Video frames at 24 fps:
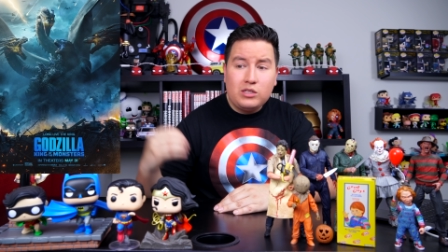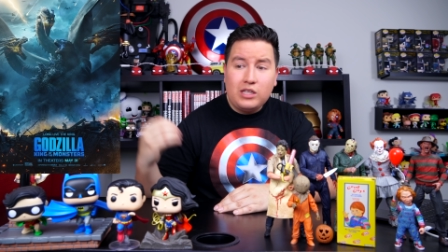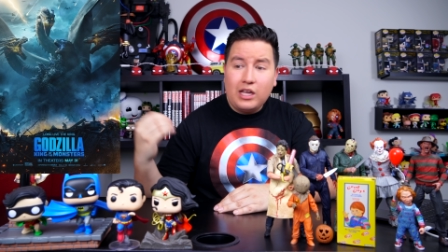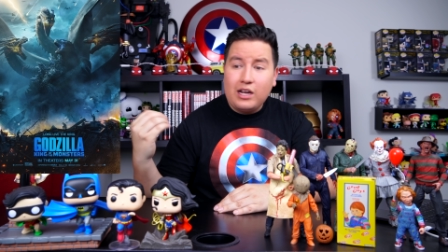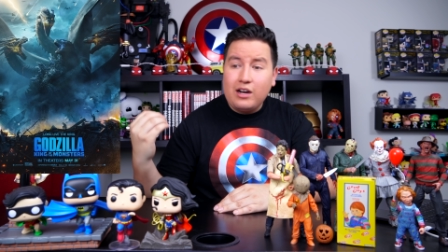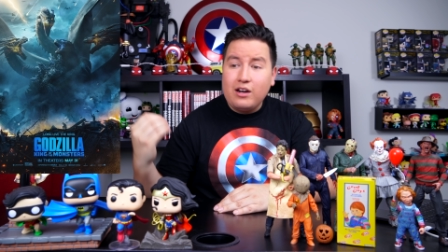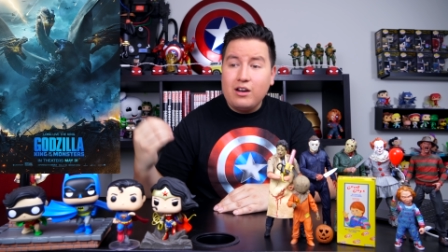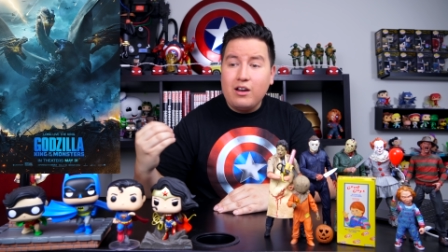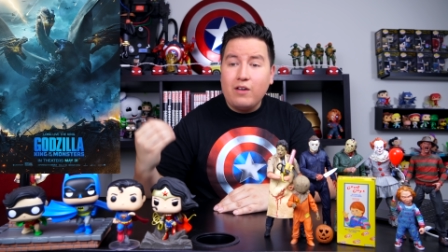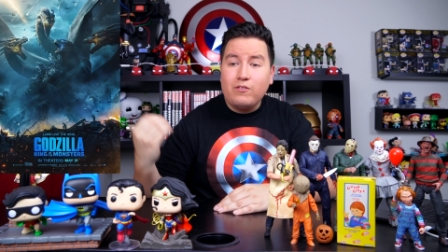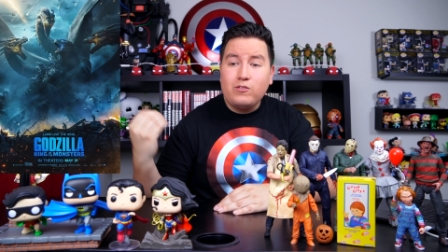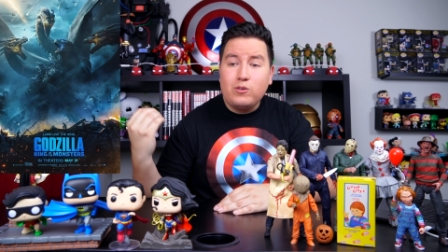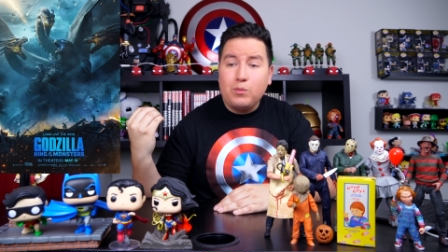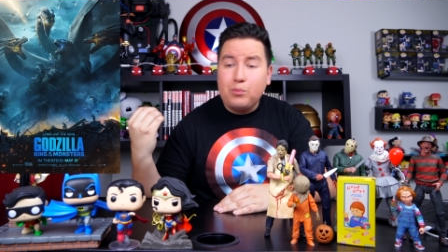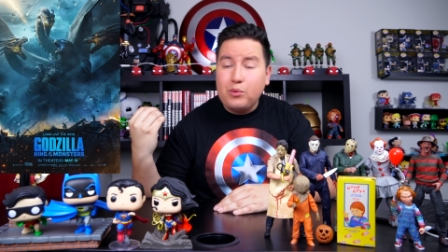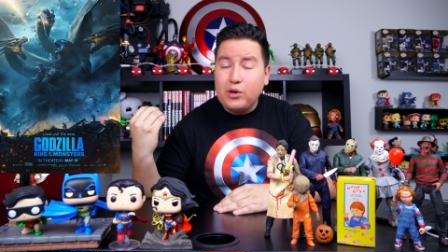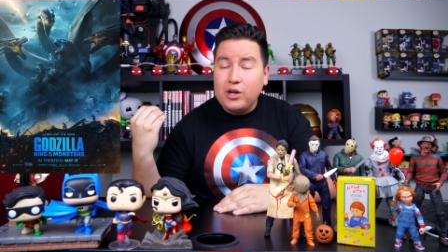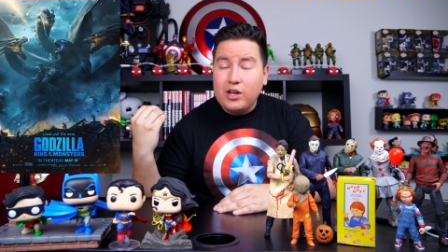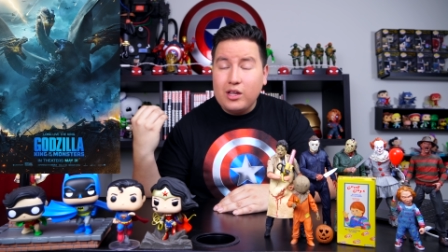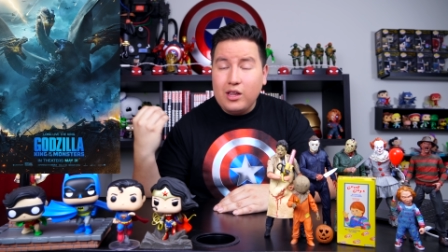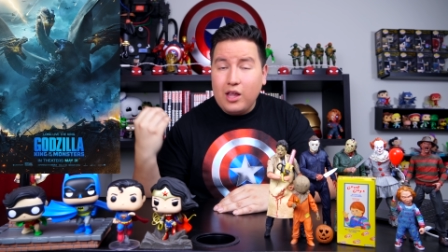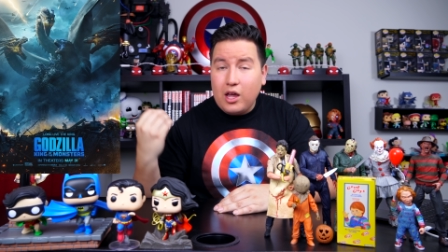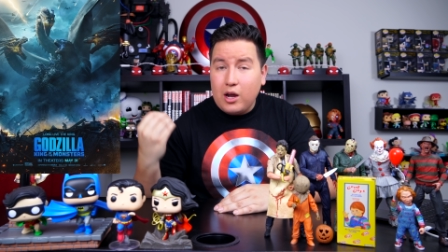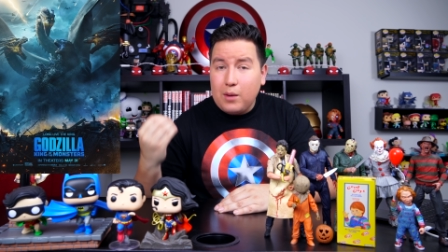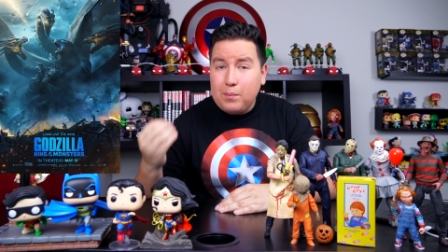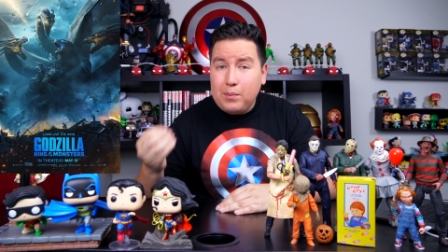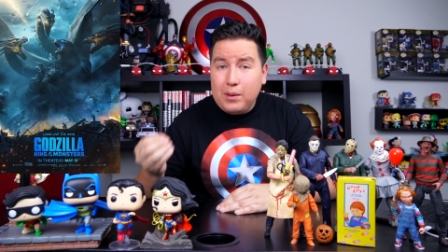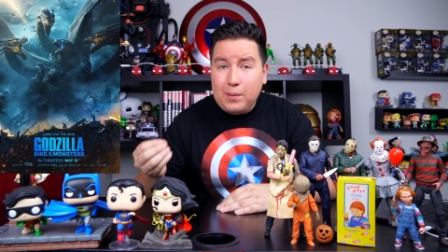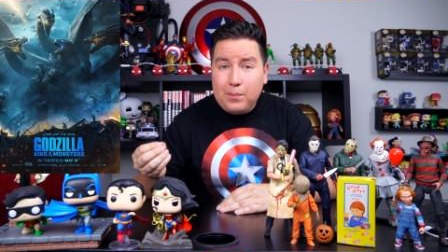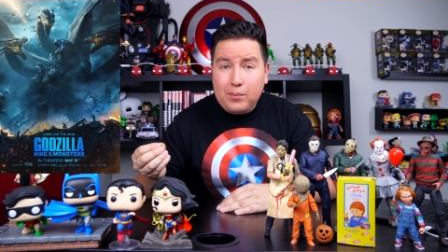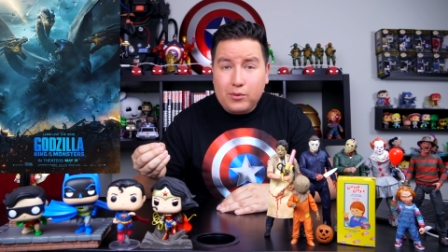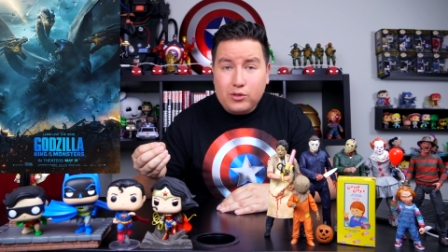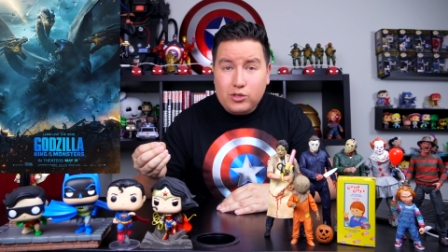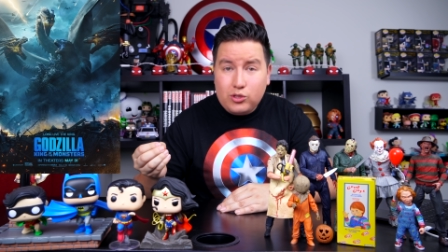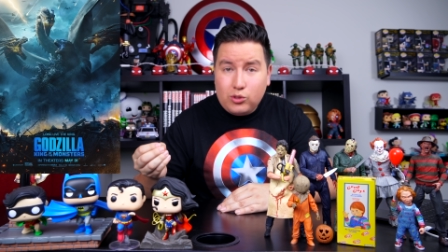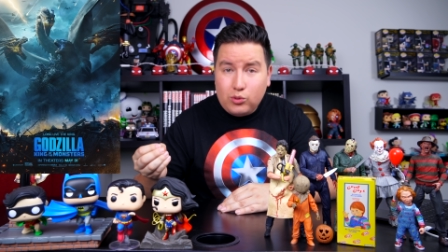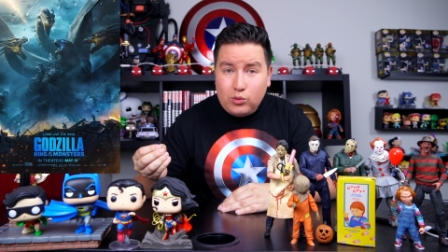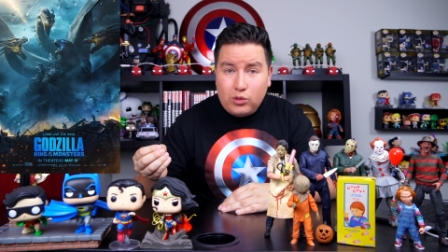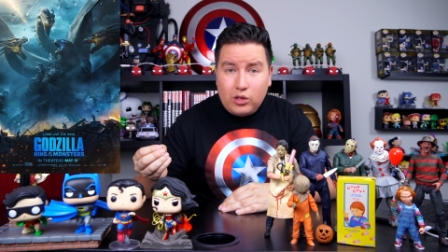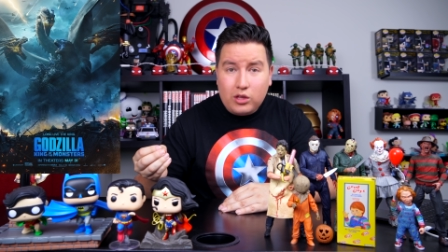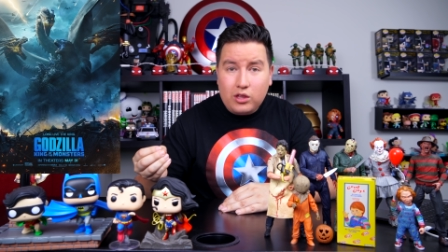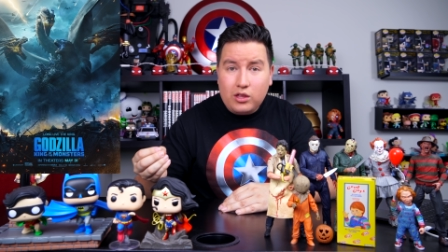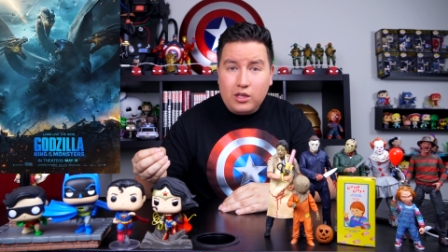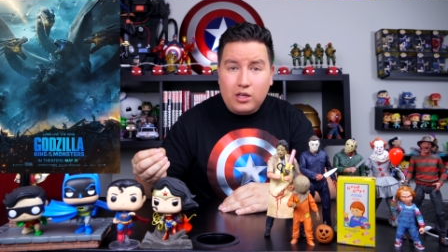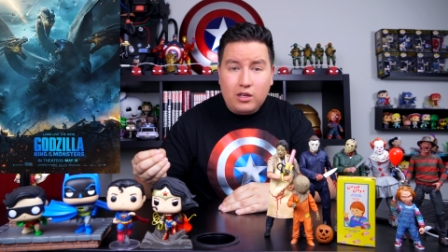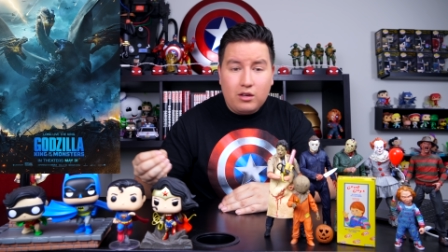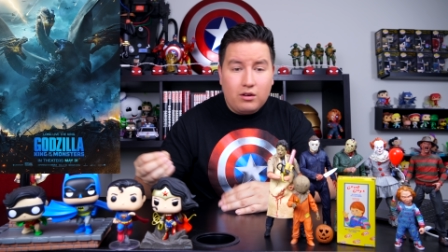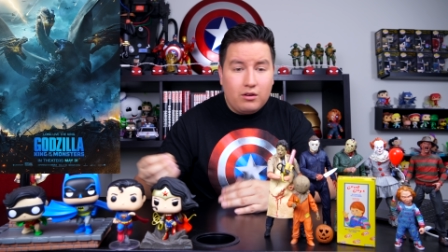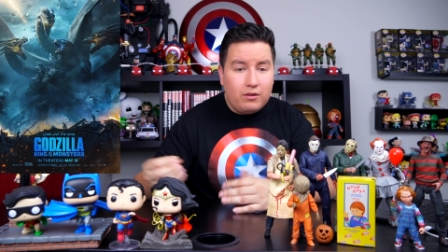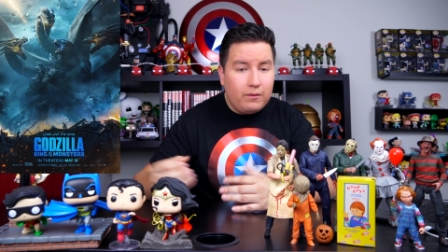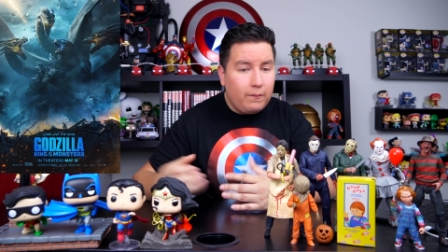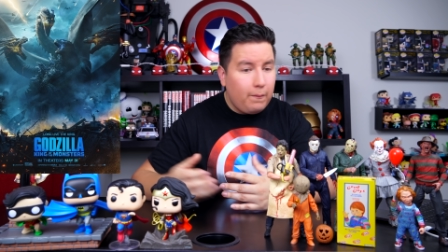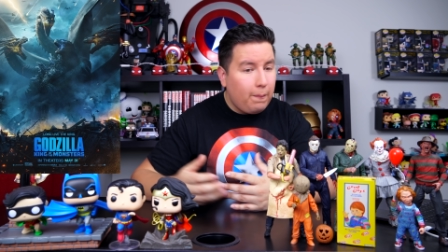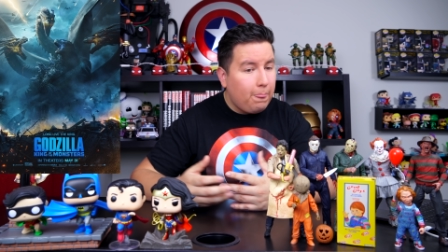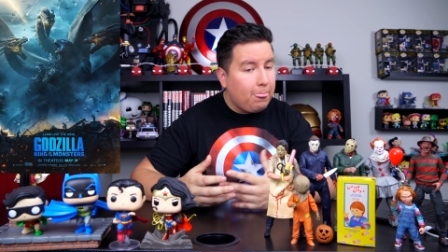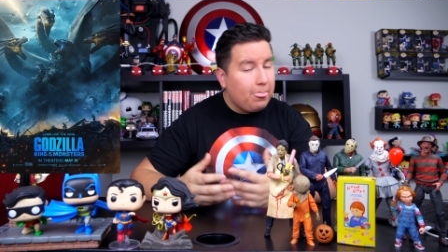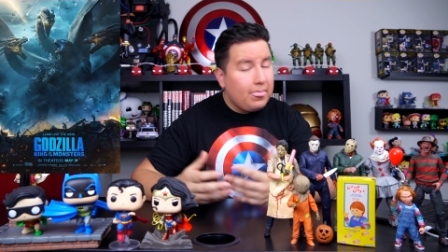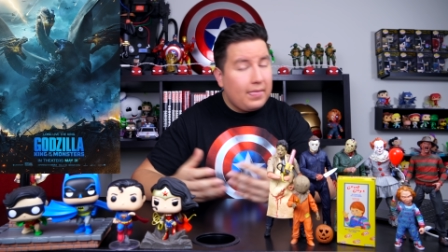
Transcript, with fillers: was not enough to bring a lot of people to the theater.